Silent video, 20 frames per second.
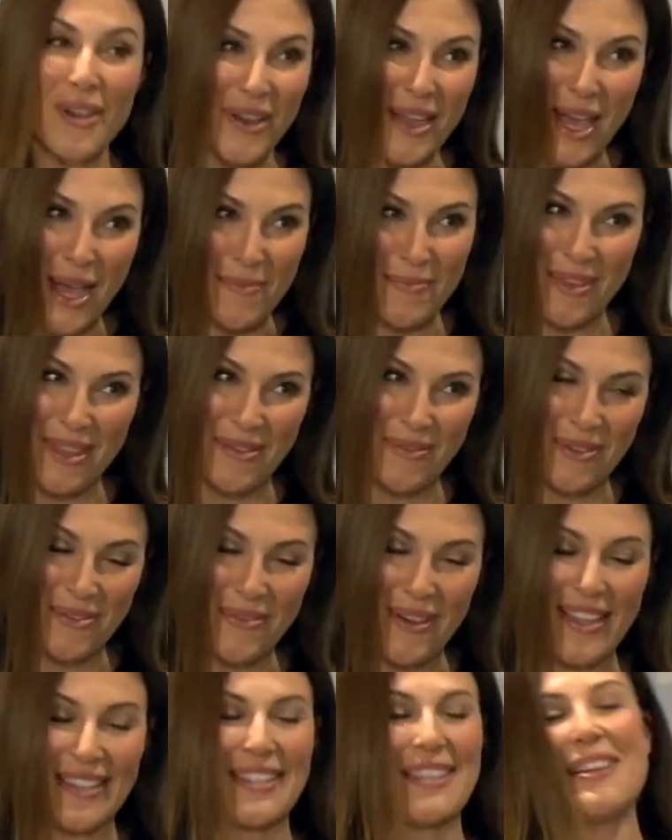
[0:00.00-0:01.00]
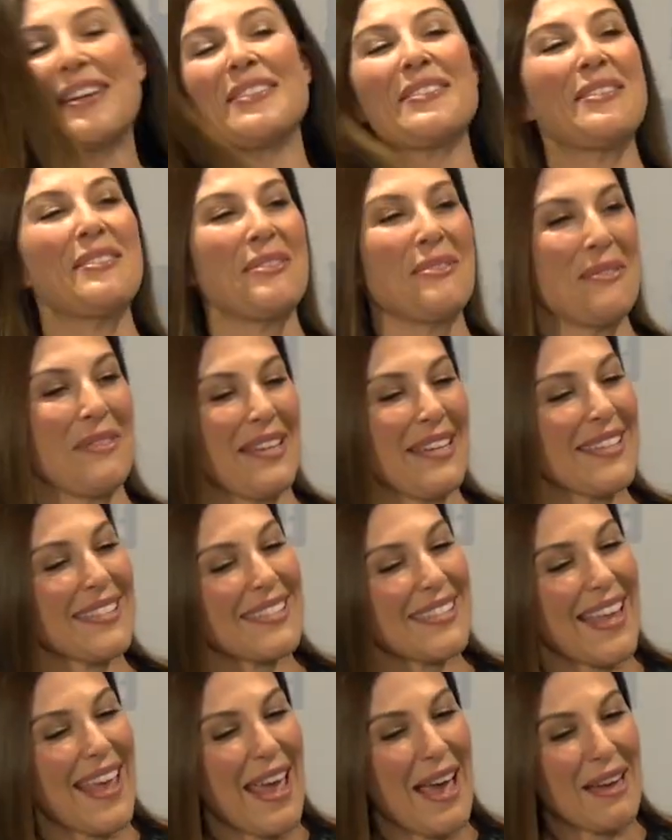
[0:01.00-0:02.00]
happy that we finally got to do
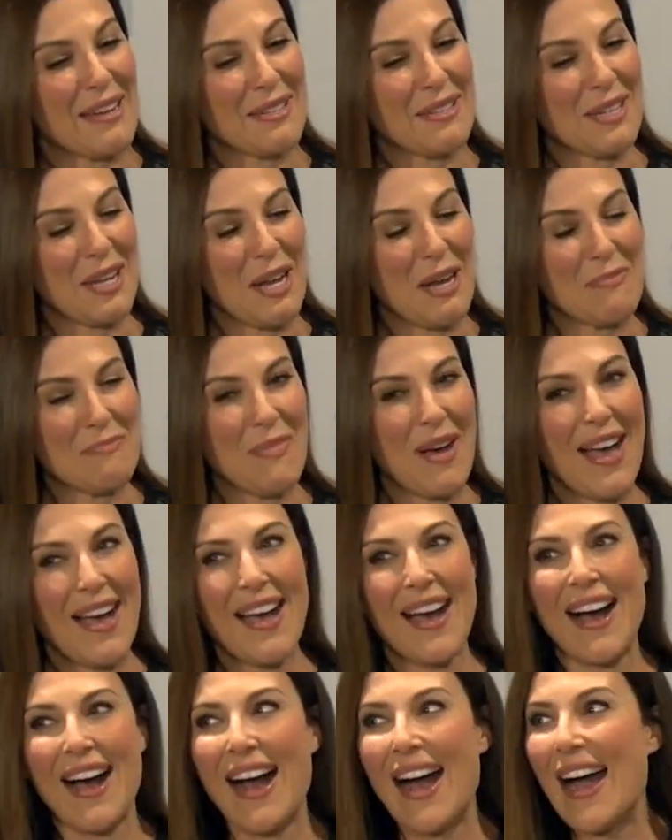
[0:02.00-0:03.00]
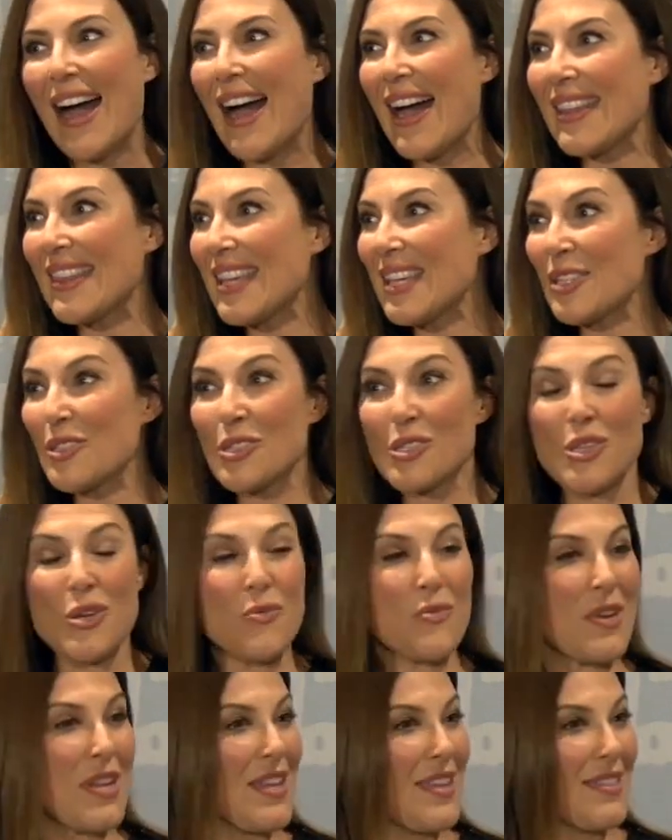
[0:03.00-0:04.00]
this. And I think it's
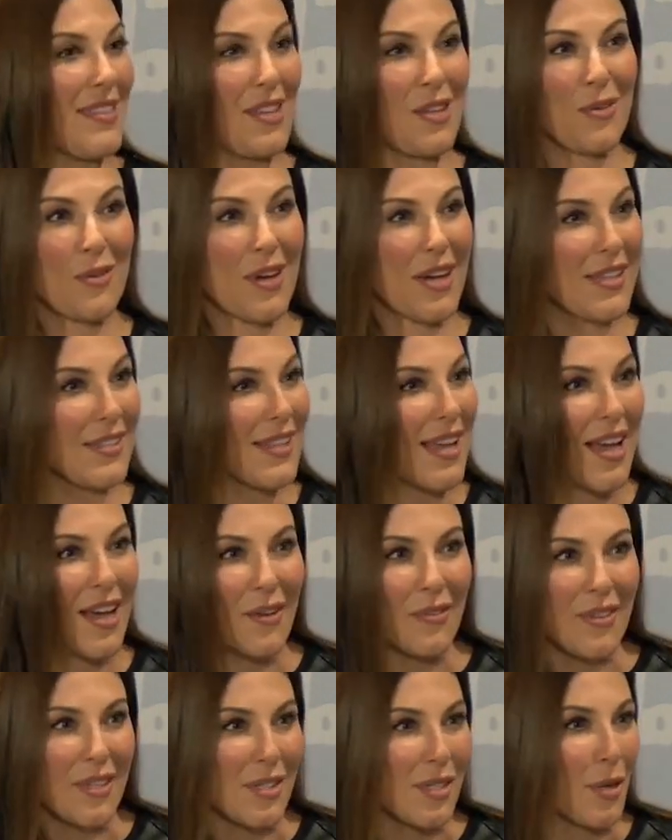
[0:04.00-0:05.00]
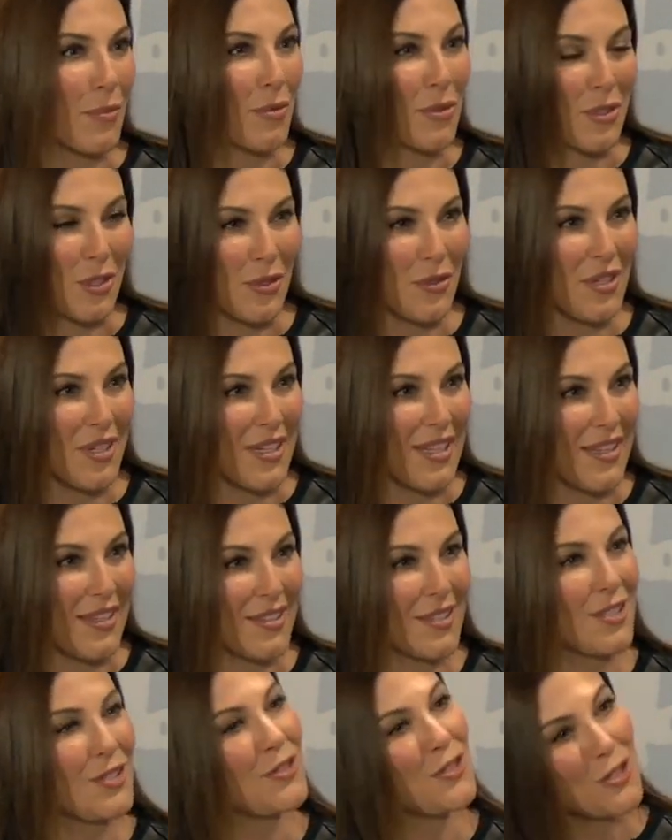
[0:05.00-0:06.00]
so neat that you guys have this opportunity
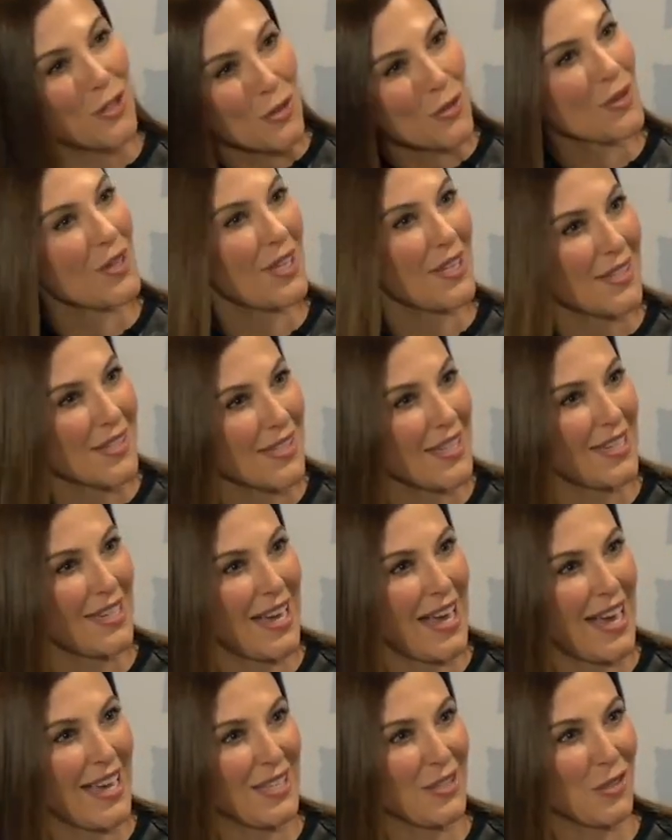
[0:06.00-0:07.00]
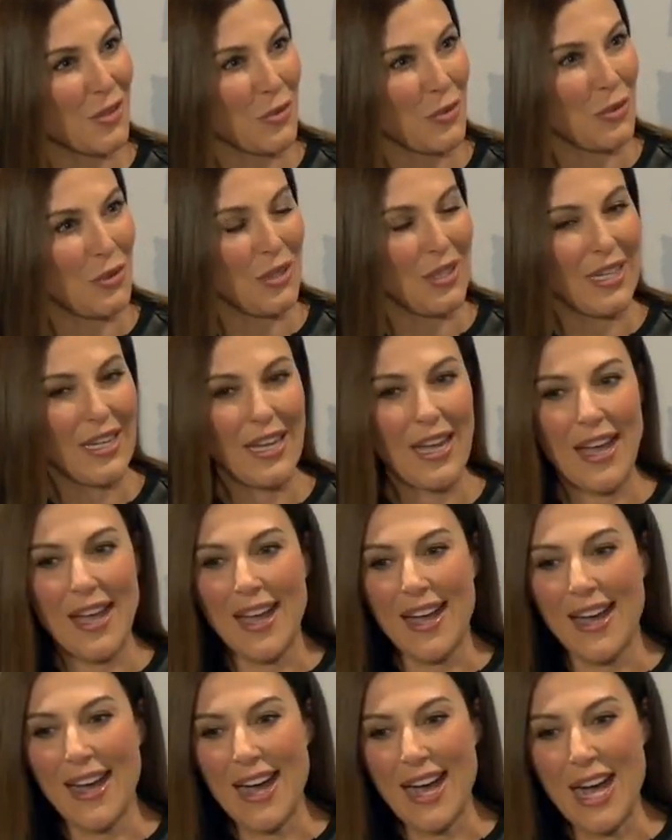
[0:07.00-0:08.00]
to do this in high school.
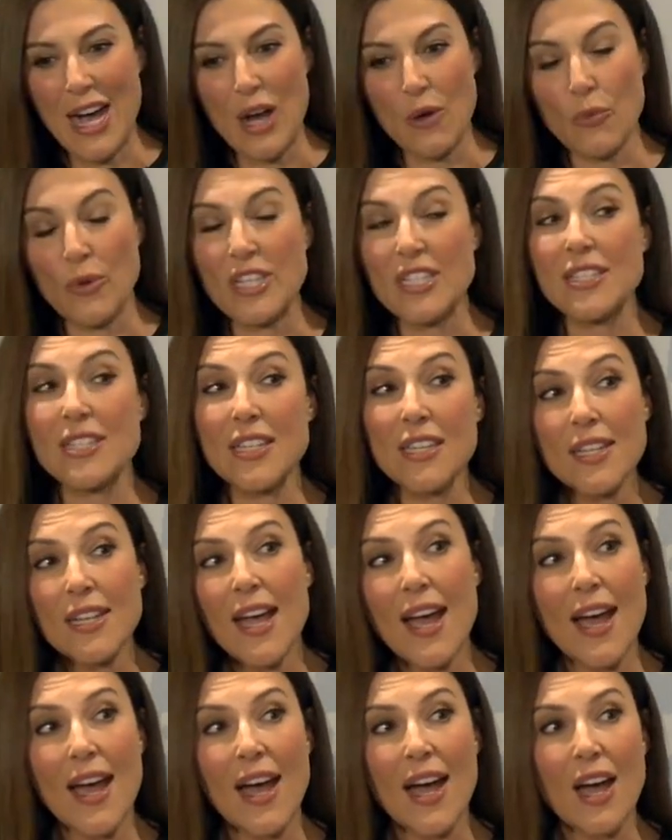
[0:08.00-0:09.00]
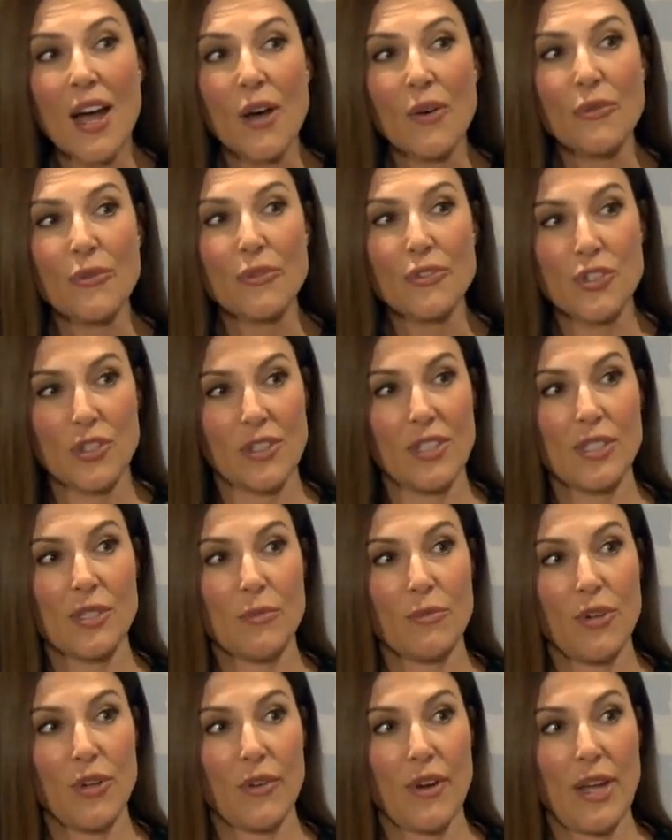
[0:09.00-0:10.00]
We did have
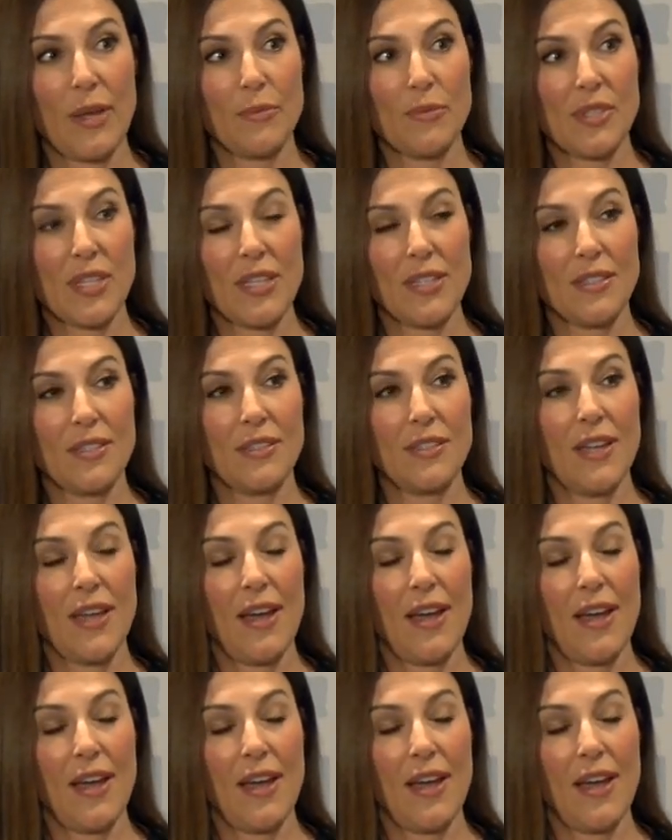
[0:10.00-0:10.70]
journalism programs in